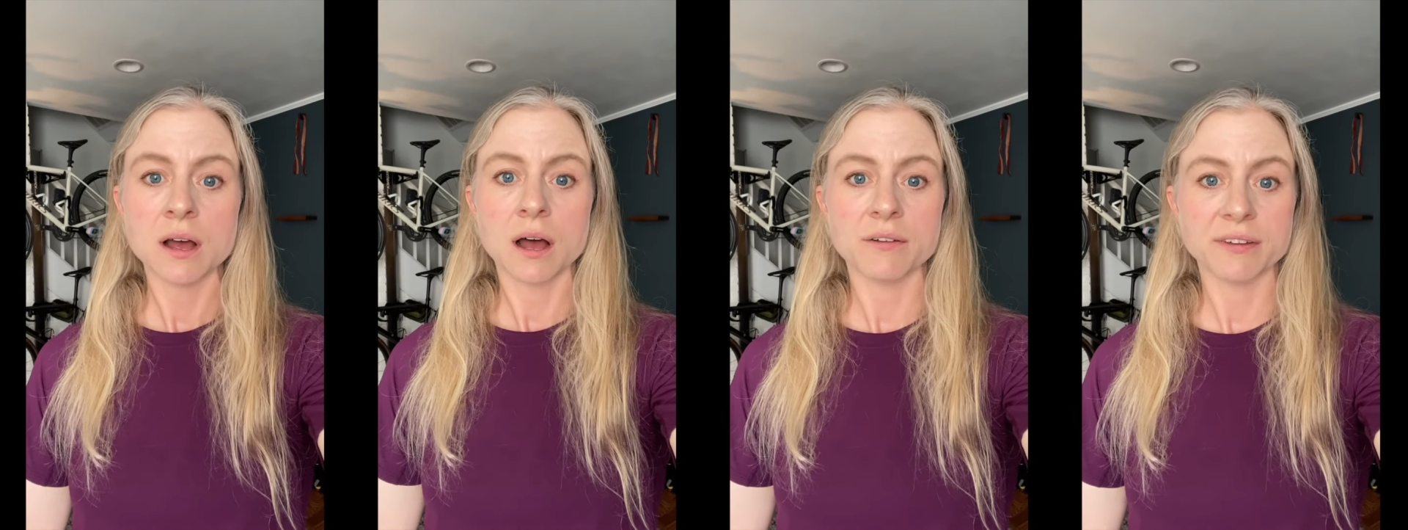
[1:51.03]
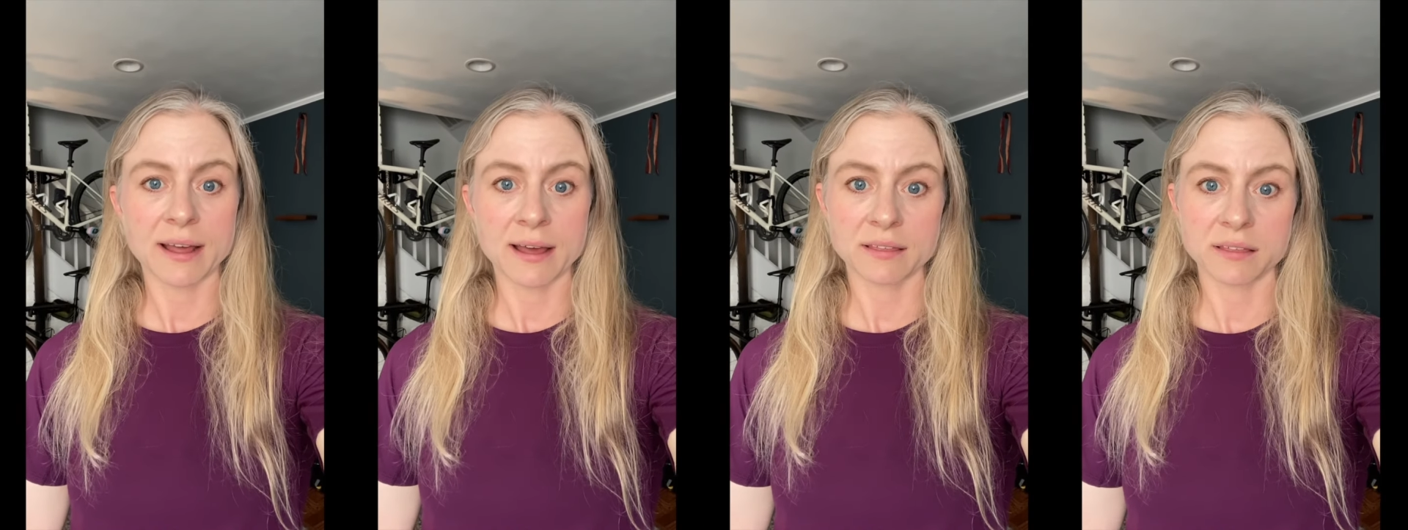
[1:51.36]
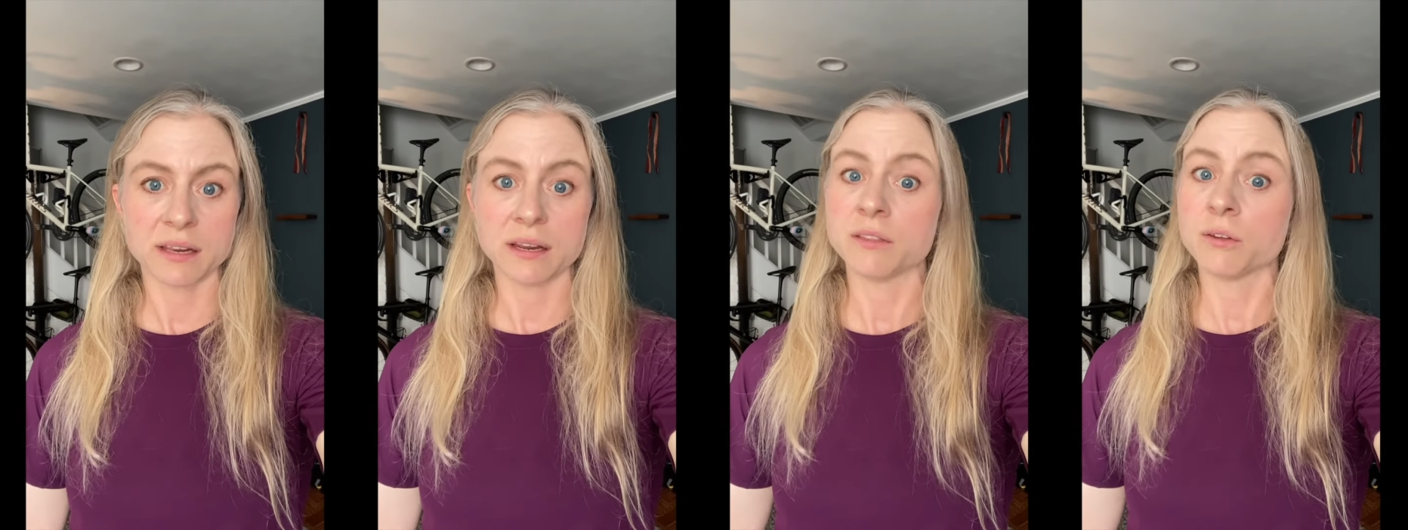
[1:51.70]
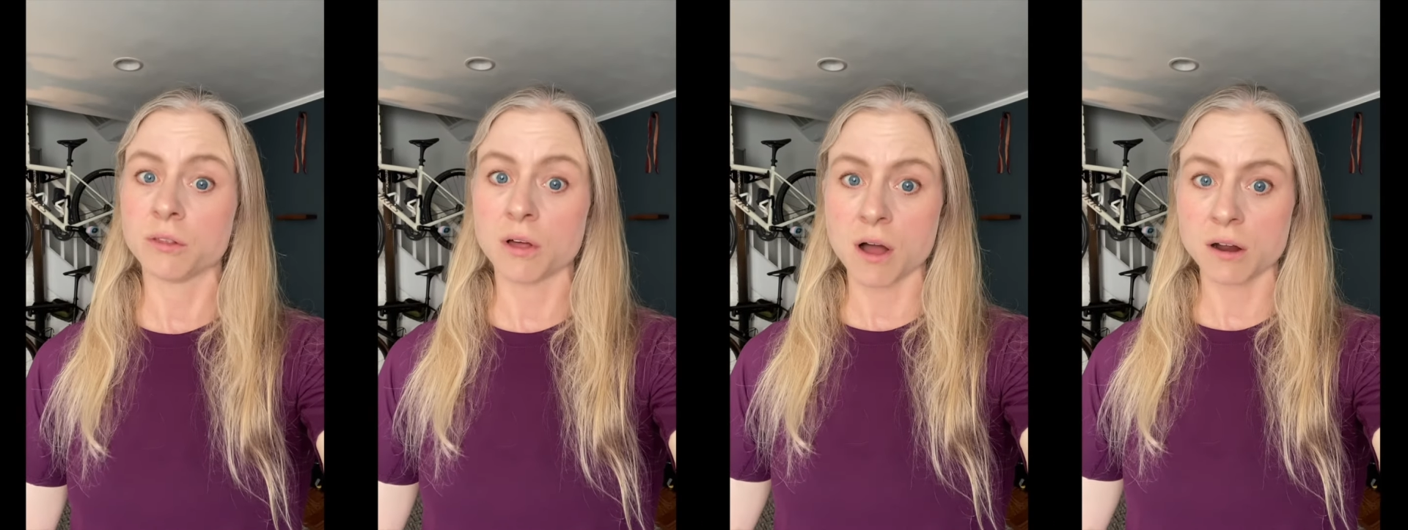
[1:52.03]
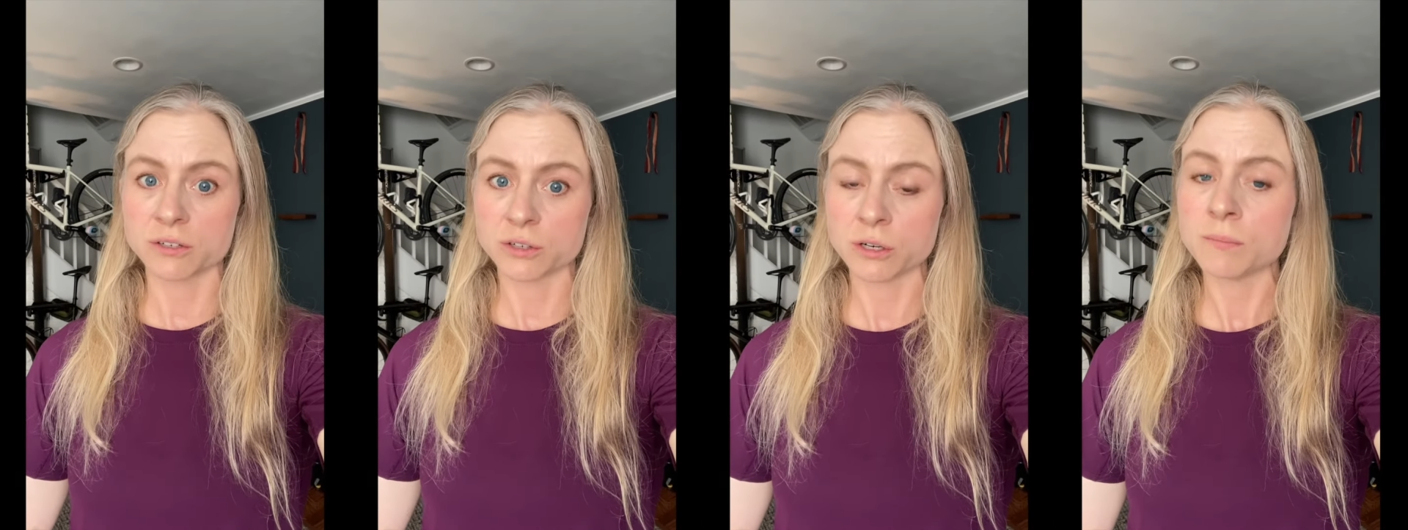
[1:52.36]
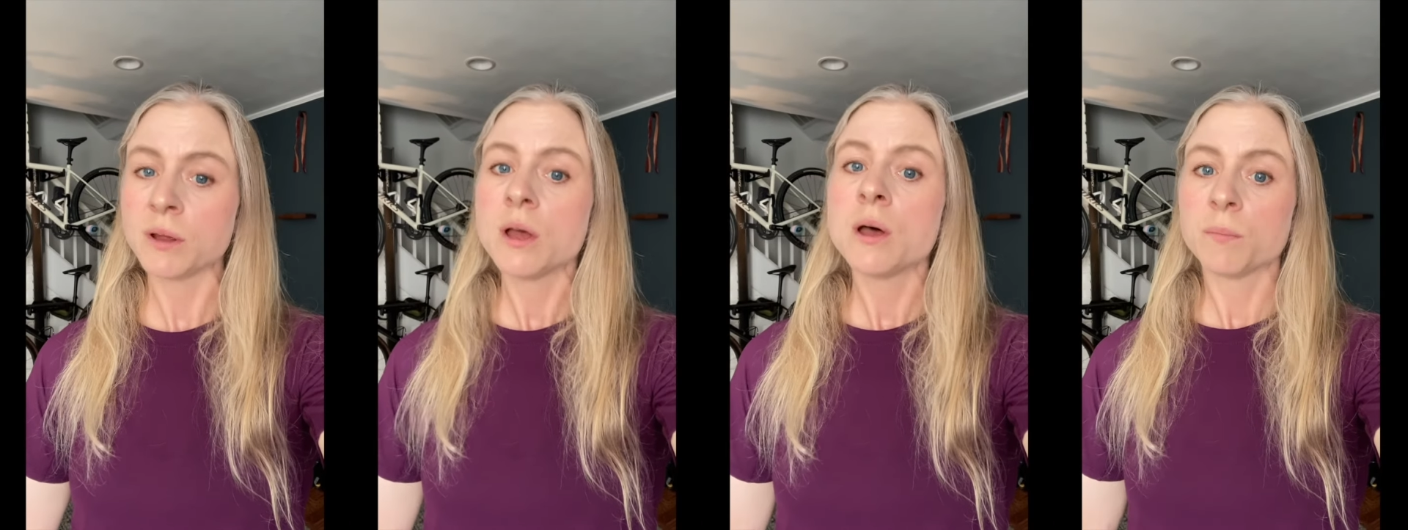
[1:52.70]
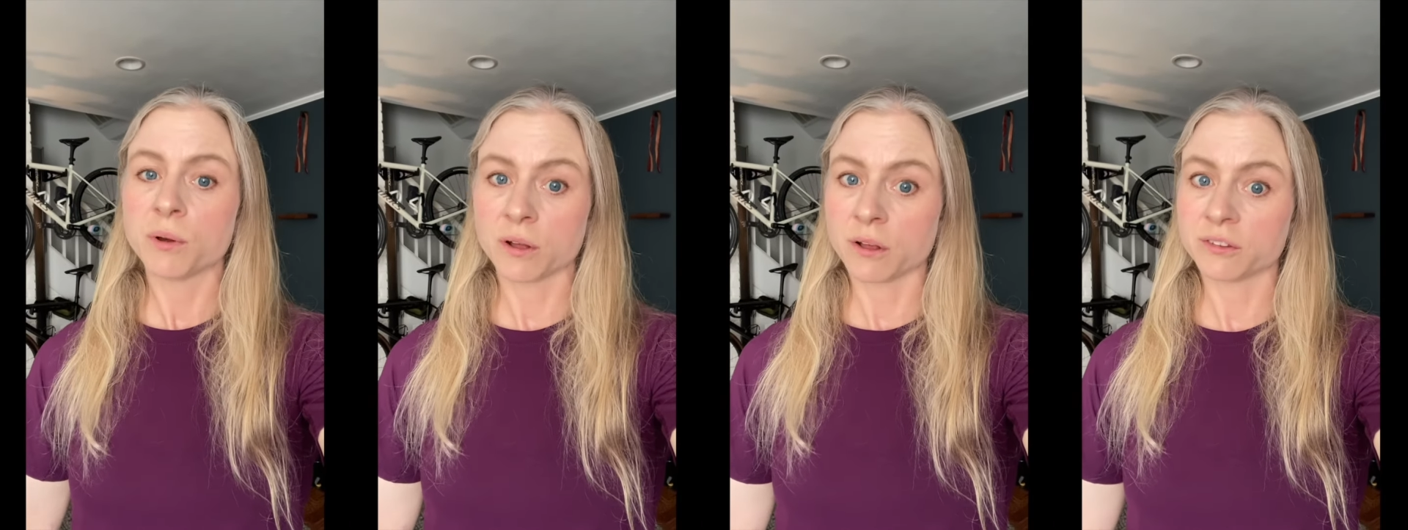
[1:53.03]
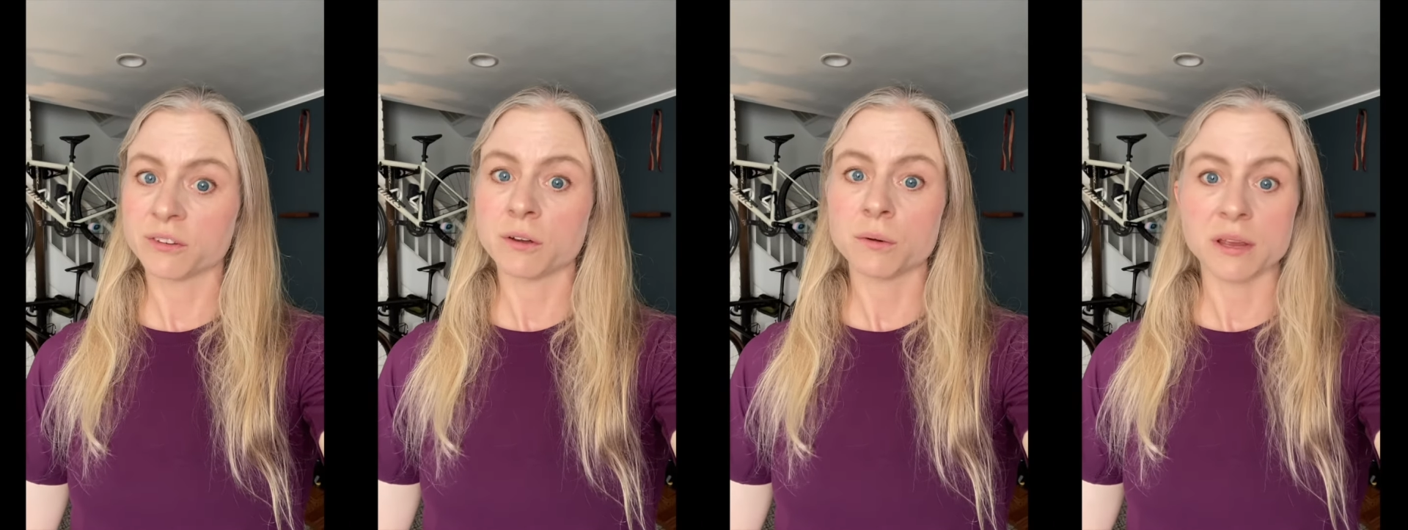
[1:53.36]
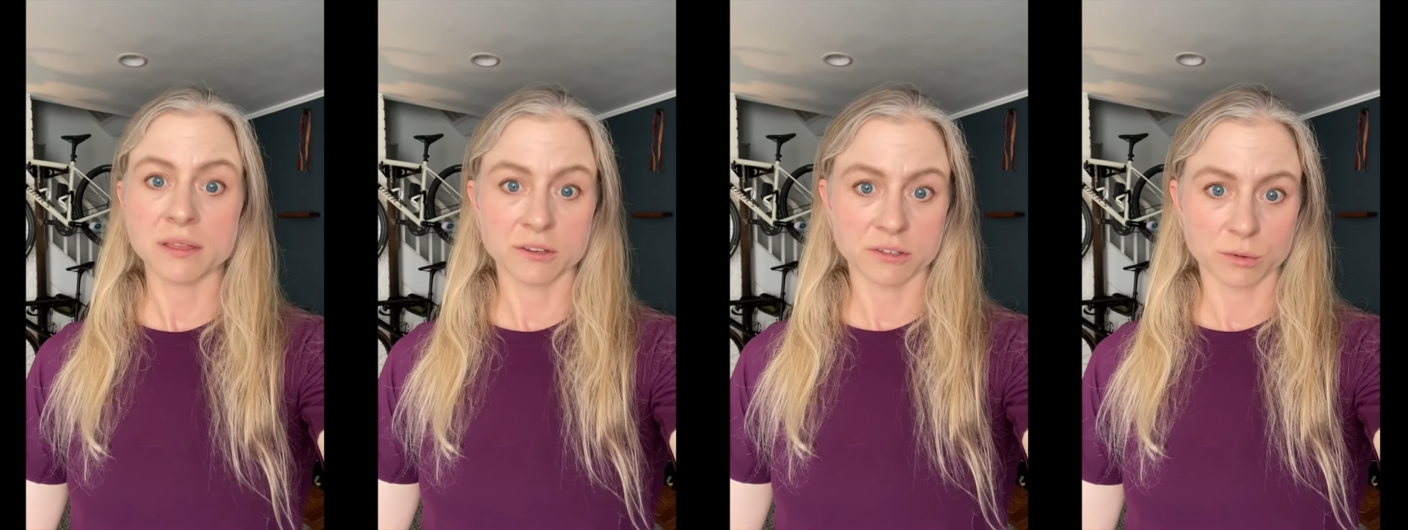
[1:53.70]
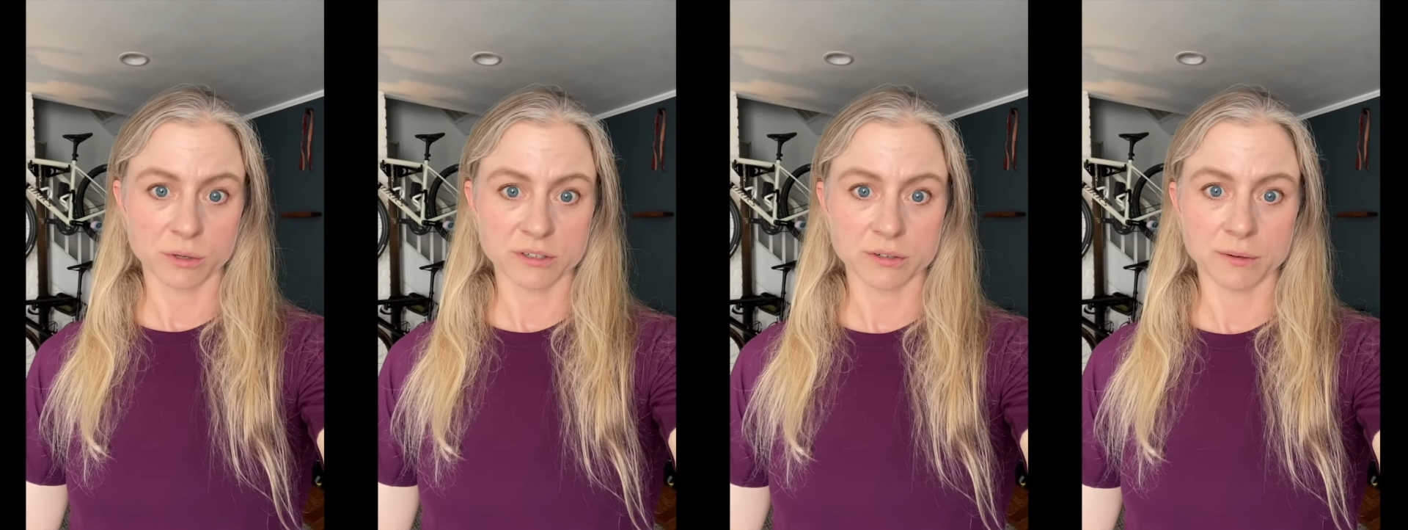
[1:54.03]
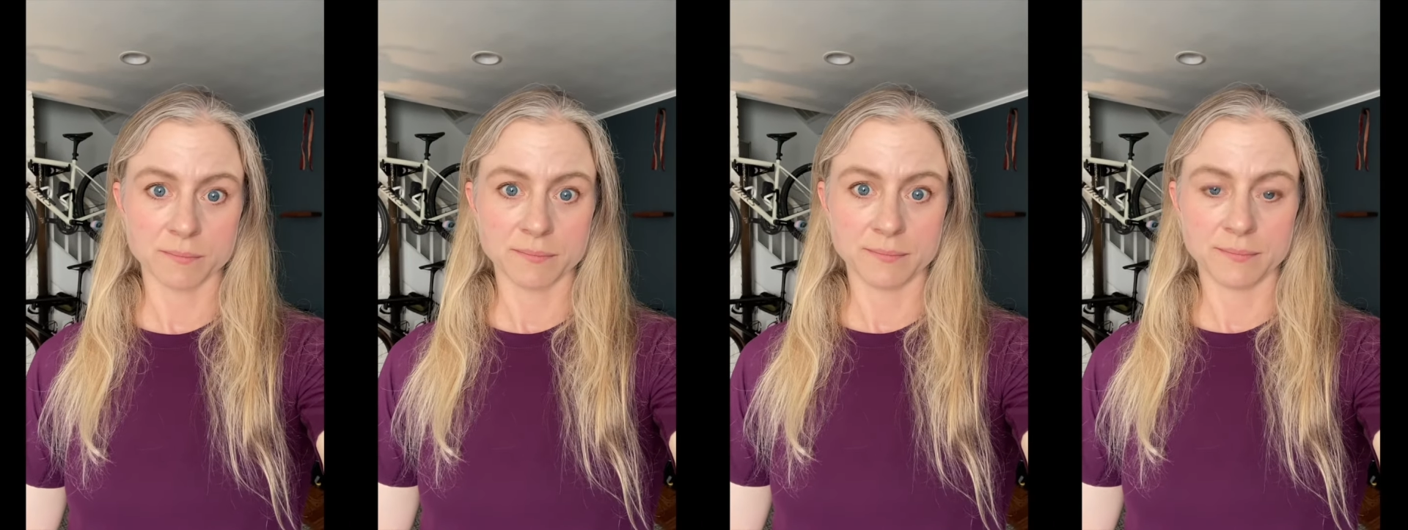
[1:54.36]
of an athlete in the long term, but also in the short term.